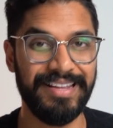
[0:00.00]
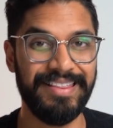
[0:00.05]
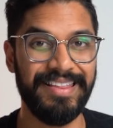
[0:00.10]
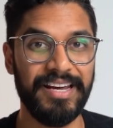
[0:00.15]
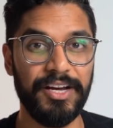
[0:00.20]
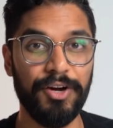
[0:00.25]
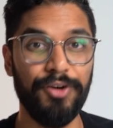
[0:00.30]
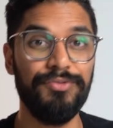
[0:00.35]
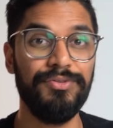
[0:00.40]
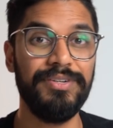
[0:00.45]
and
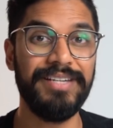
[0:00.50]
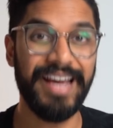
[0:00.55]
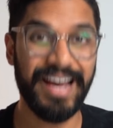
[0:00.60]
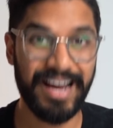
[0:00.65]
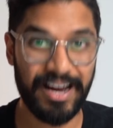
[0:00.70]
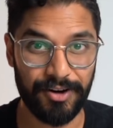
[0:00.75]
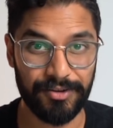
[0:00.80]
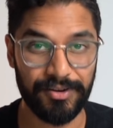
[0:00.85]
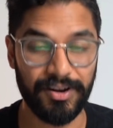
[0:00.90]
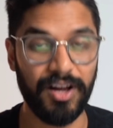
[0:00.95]
they go
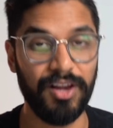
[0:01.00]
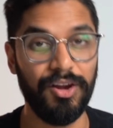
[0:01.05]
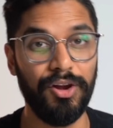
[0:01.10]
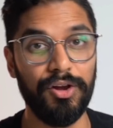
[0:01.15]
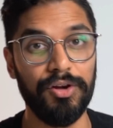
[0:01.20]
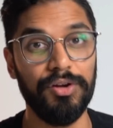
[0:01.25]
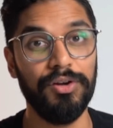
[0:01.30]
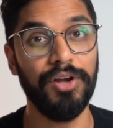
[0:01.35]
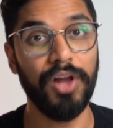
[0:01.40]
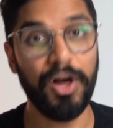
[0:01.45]
down a
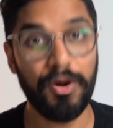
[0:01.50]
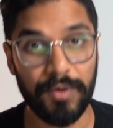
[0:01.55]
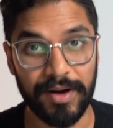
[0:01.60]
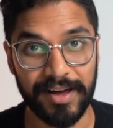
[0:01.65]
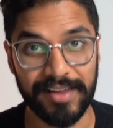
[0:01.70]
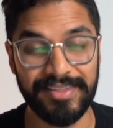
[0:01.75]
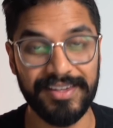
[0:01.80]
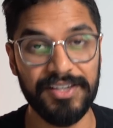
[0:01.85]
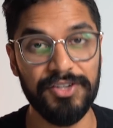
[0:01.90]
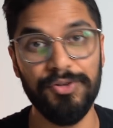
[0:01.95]
lot
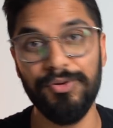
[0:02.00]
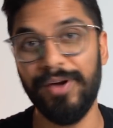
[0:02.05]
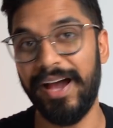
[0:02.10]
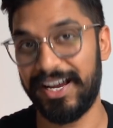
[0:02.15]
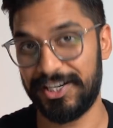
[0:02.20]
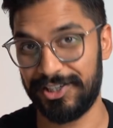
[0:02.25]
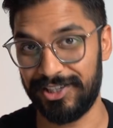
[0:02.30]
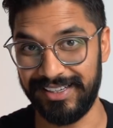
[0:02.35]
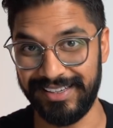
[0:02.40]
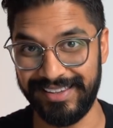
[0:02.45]
lower than you
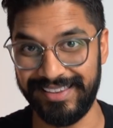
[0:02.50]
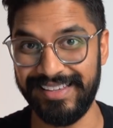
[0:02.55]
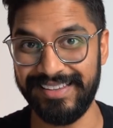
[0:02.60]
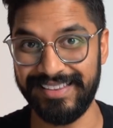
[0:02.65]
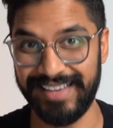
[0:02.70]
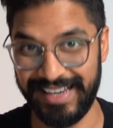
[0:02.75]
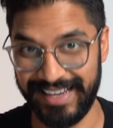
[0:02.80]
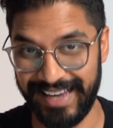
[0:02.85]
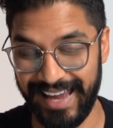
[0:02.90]
actually think they